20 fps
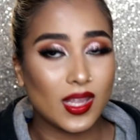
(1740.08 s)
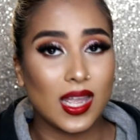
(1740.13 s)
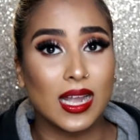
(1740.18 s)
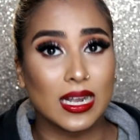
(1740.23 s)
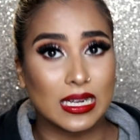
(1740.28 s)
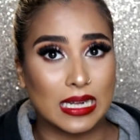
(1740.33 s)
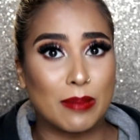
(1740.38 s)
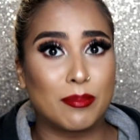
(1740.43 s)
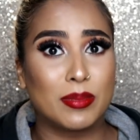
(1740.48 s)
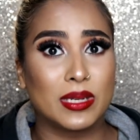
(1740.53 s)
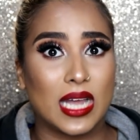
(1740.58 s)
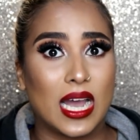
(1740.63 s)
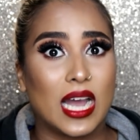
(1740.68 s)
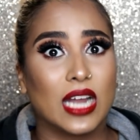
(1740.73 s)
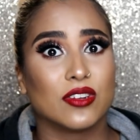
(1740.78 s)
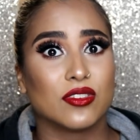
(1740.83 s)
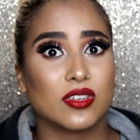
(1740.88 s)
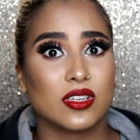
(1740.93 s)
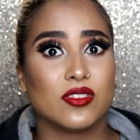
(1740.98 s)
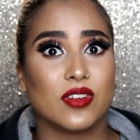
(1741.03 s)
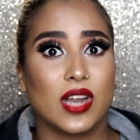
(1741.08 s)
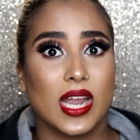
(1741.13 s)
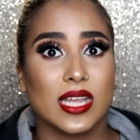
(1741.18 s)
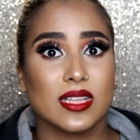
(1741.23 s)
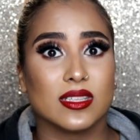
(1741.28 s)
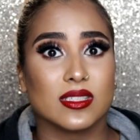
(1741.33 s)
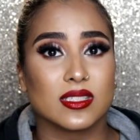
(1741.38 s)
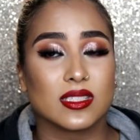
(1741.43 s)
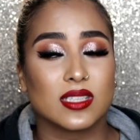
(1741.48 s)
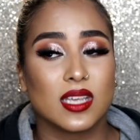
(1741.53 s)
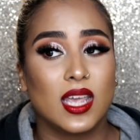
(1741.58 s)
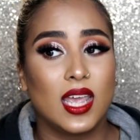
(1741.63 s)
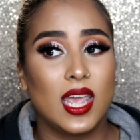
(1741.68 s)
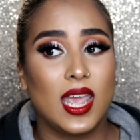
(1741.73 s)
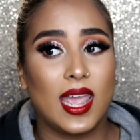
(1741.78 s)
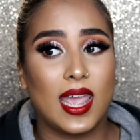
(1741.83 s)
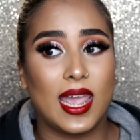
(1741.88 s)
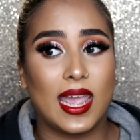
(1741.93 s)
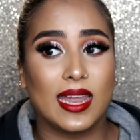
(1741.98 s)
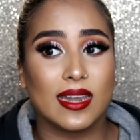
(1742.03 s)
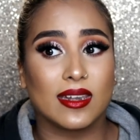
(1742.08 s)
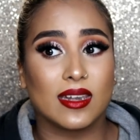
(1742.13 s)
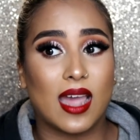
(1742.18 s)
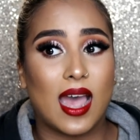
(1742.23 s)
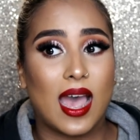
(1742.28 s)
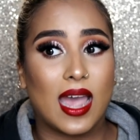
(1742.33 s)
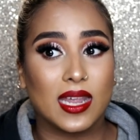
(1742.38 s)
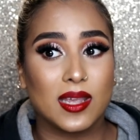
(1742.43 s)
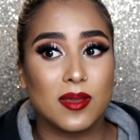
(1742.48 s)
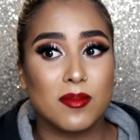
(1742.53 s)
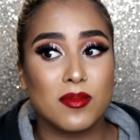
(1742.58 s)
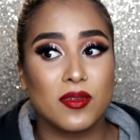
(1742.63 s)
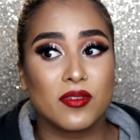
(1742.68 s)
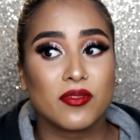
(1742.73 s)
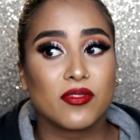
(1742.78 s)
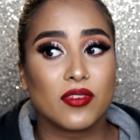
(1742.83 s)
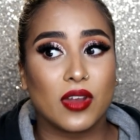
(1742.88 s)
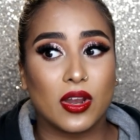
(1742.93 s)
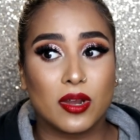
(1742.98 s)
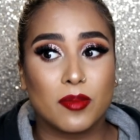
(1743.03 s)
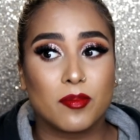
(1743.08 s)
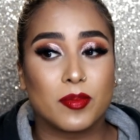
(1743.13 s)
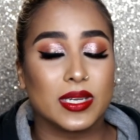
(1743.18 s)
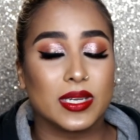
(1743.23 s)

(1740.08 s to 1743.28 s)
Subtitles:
a couple of hundred rands, and I am very